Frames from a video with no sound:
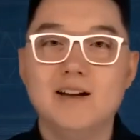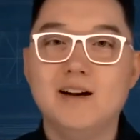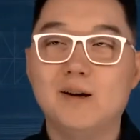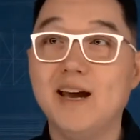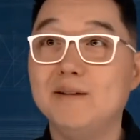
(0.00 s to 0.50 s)

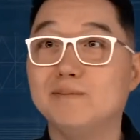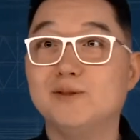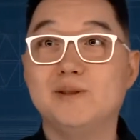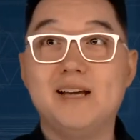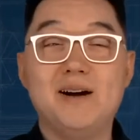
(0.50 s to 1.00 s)
Okay,
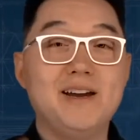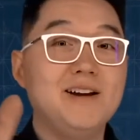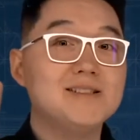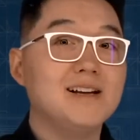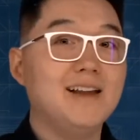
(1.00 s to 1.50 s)
so now
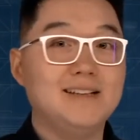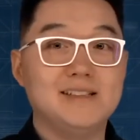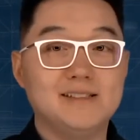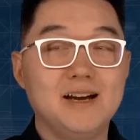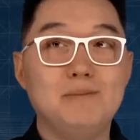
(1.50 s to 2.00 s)
here's our last
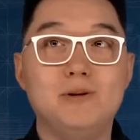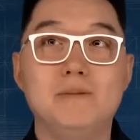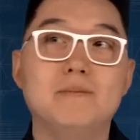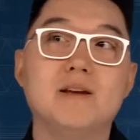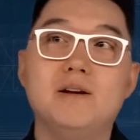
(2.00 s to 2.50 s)
example.
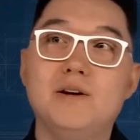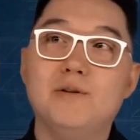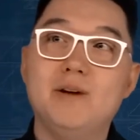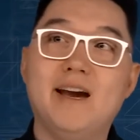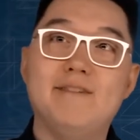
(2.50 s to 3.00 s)

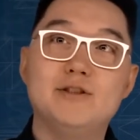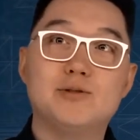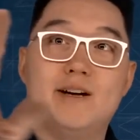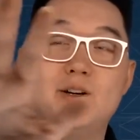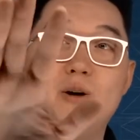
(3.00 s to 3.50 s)
We have a
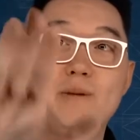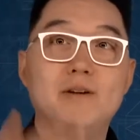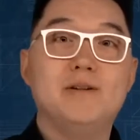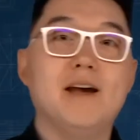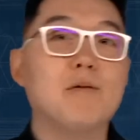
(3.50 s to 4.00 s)

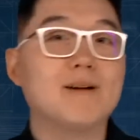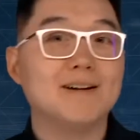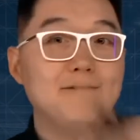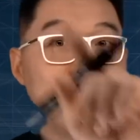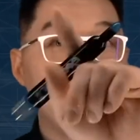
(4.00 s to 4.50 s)
trinomial and we're going
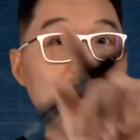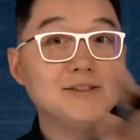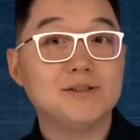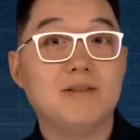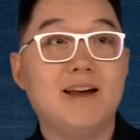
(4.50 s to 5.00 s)
to
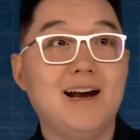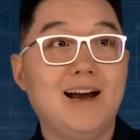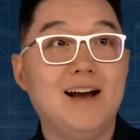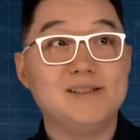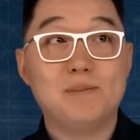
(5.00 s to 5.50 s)
factor that
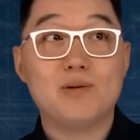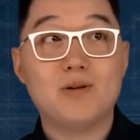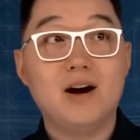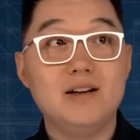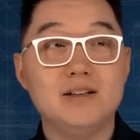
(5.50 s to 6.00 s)
as a
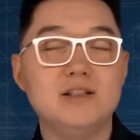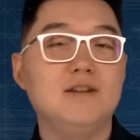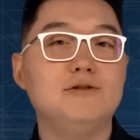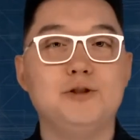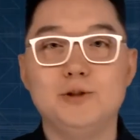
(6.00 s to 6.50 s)
product
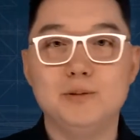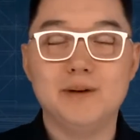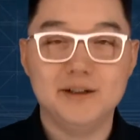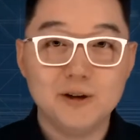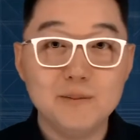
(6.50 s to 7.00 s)
of two
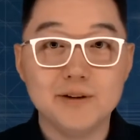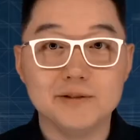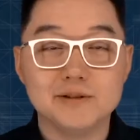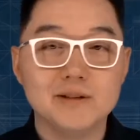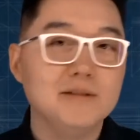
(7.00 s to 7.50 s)

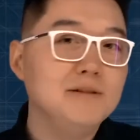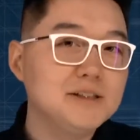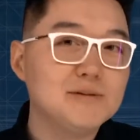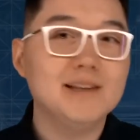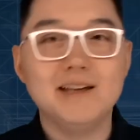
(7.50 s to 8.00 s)
binomials.
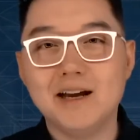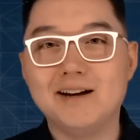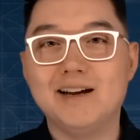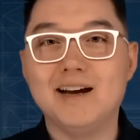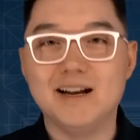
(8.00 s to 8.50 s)
Let's write the
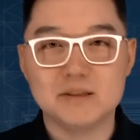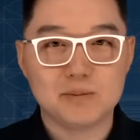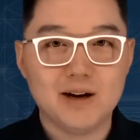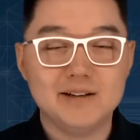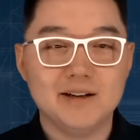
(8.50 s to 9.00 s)
area as a
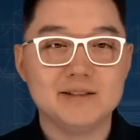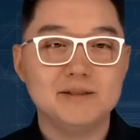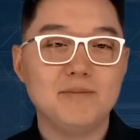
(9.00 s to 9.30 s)
product.